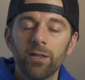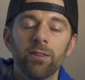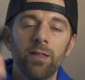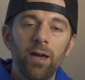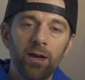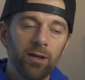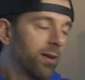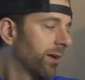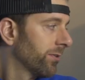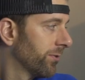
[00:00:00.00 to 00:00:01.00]
and
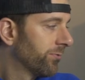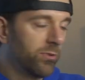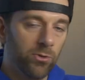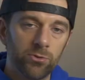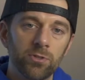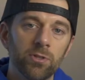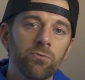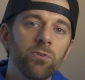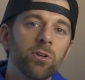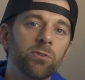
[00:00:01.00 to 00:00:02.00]
that, I don't know if you noticed in the
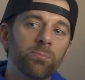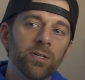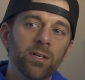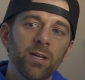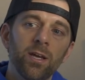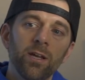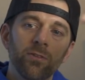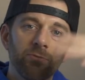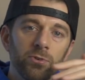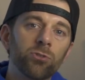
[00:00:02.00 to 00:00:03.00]
footage, but
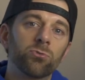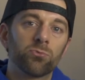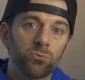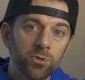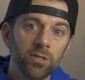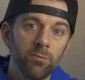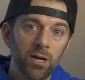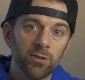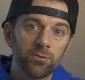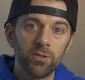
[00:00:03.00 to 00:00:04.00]
the footage was really
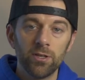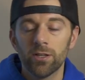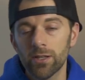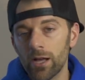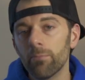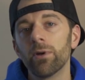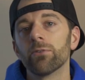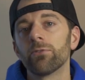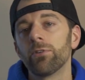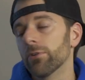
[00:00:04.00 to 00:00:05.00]
bouncy, a lot
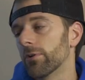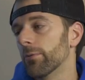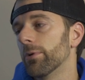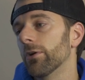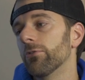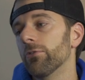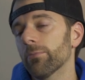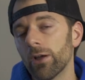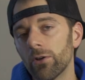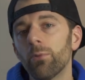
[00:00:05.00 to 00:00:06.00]
bouncier compared to
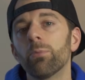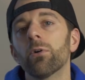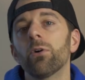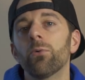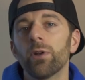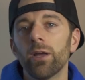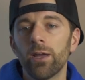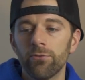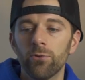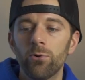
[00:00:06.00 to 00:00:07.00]
my GoPro when I
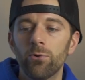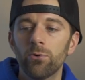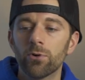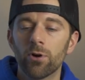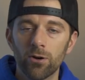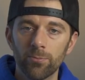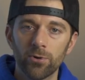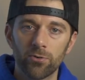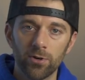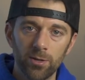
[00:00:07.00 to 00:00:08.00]
have the whole
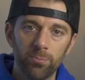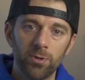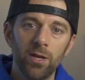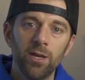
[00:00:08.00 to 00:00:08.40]
Karma grip.